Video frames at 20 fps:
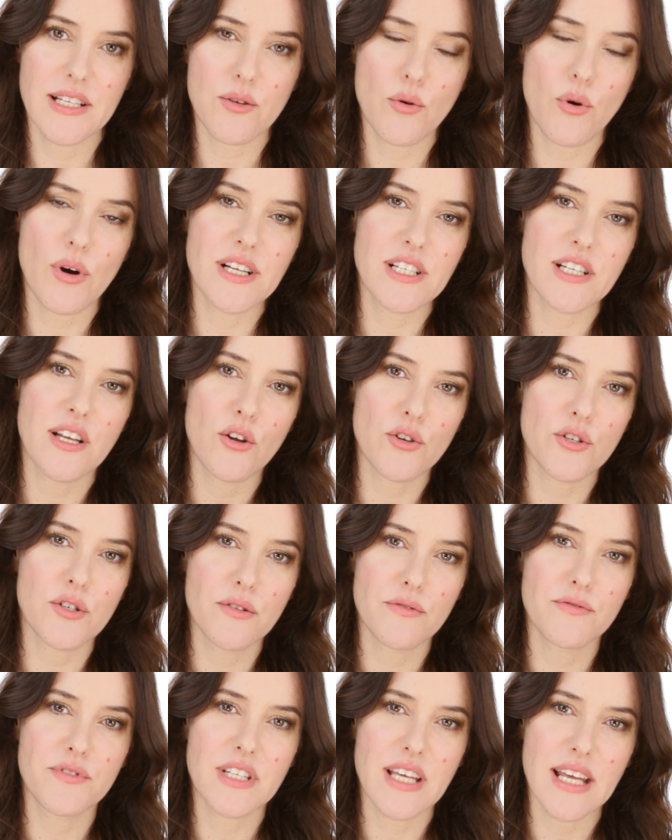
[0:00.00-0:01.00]
quite a lot
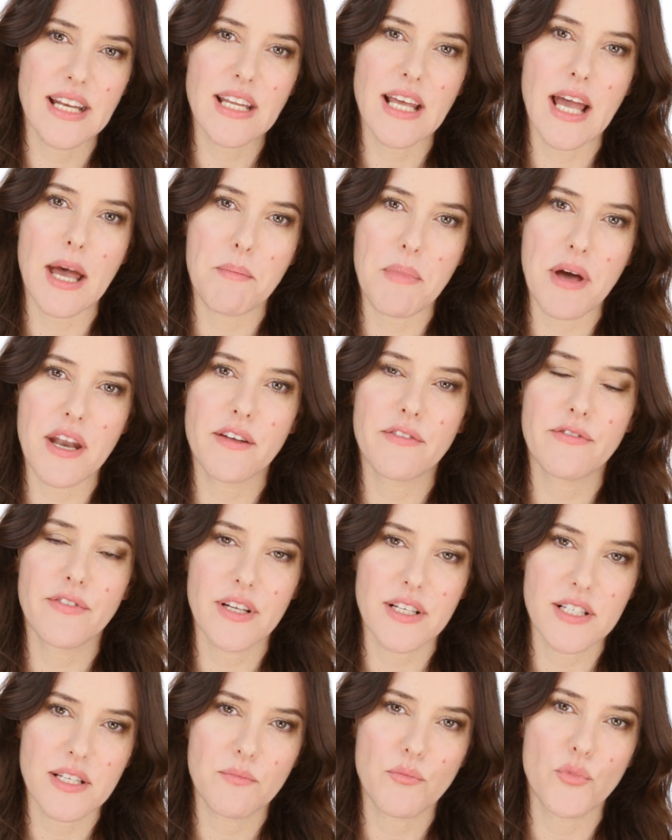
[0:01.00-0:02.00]
of skincare
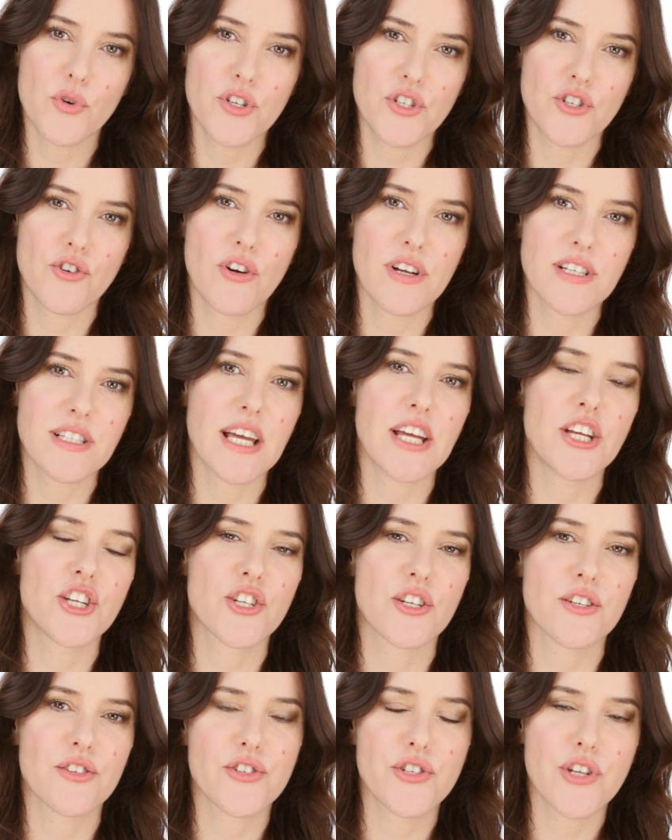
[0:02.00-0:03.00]
benefits and
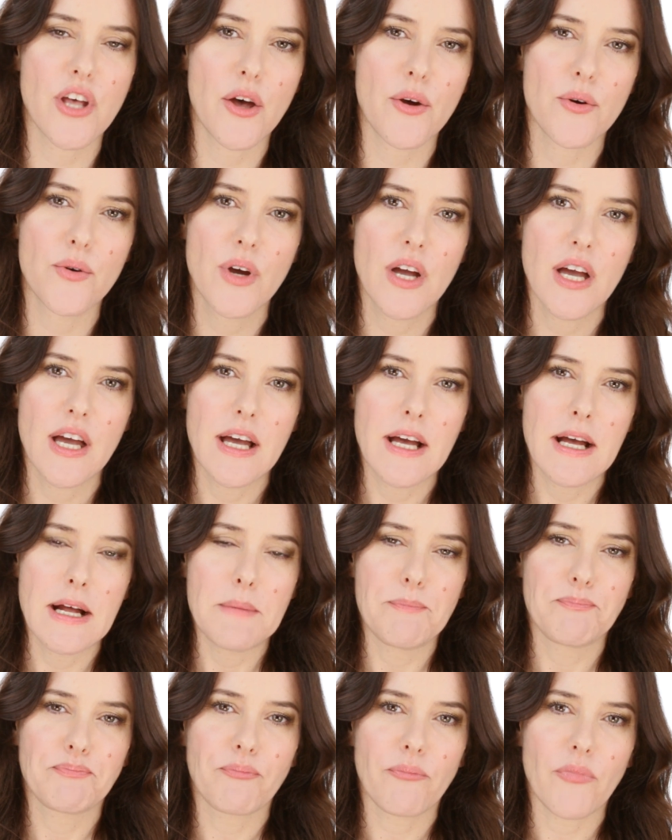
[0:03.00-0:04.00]
moisturisation. So
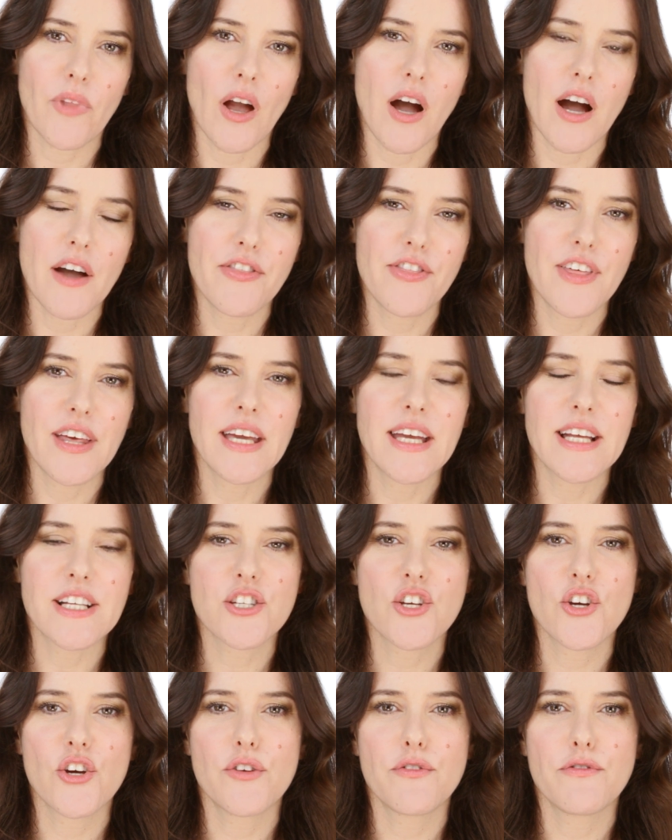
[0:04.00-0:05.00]
I think it's
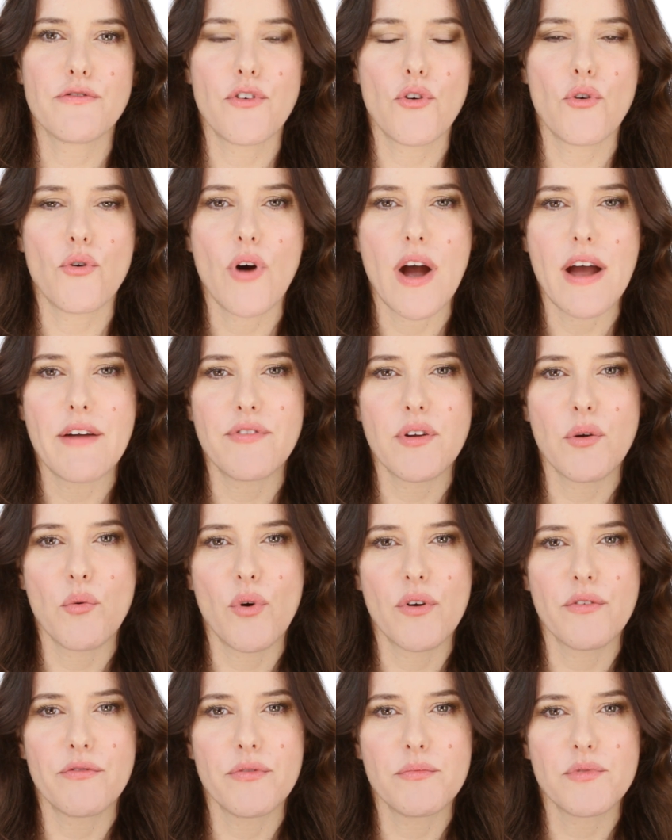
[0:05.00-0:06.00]
good for
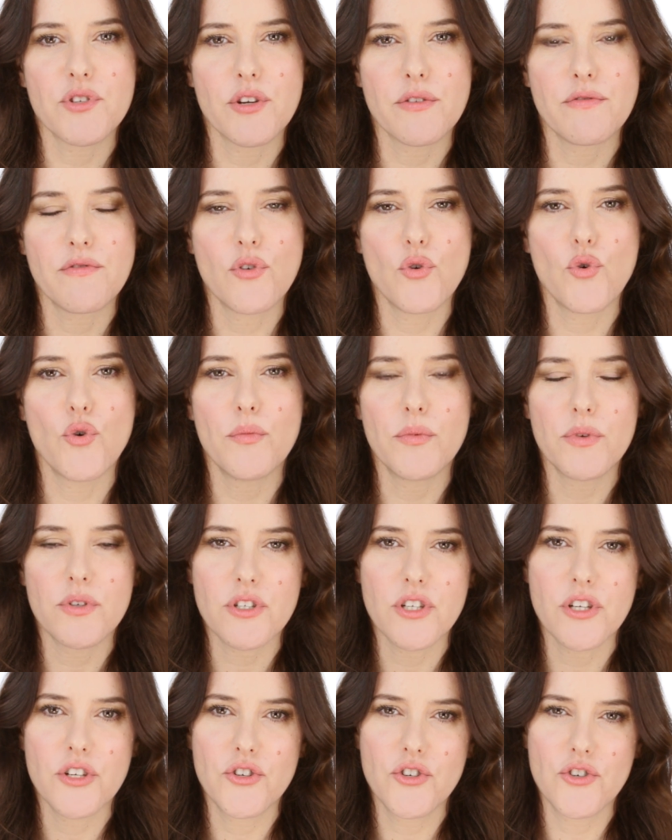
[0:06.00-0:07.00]
everyone from sort of normal
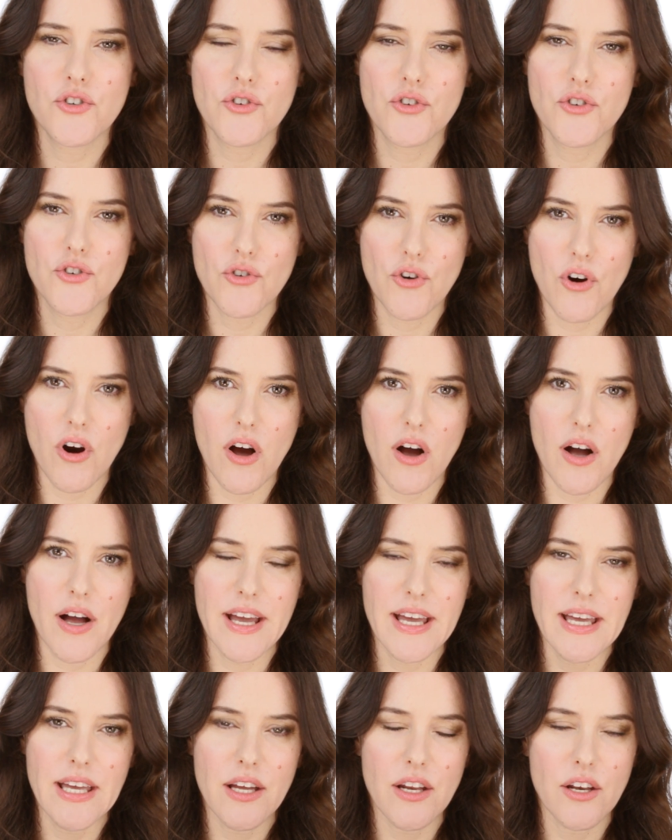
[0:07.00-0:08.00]
to
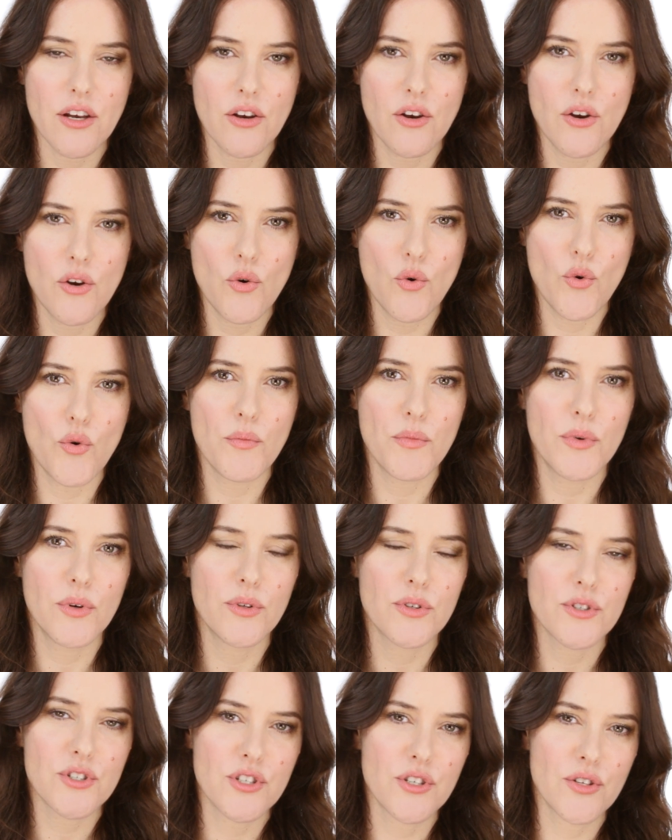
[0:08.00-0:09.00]
dry,
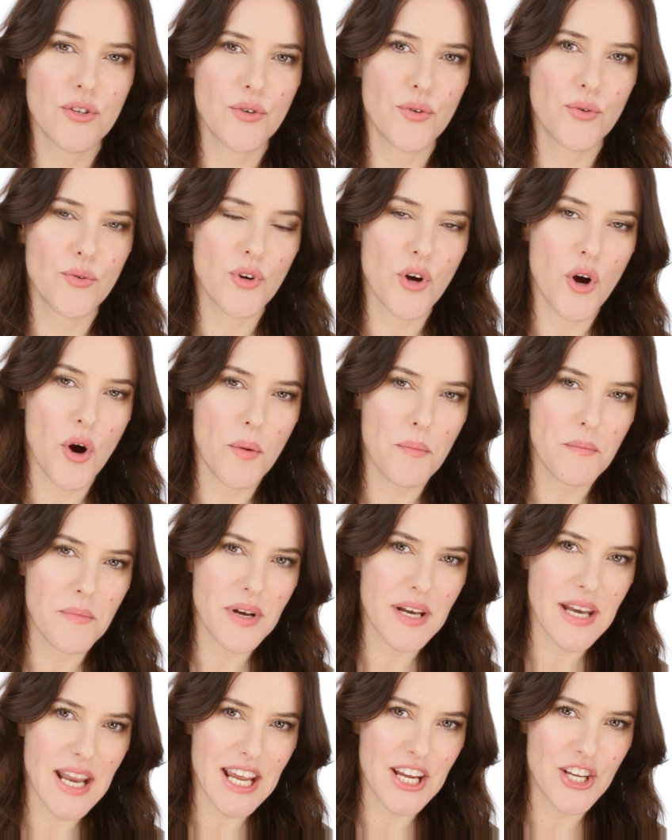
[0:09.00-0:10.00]
normal to
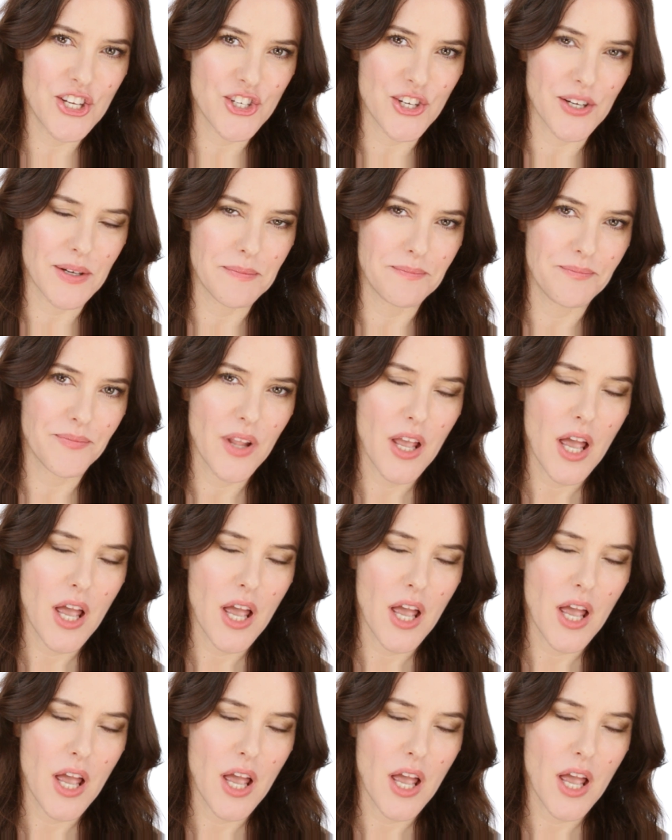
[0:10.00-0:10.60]
combination.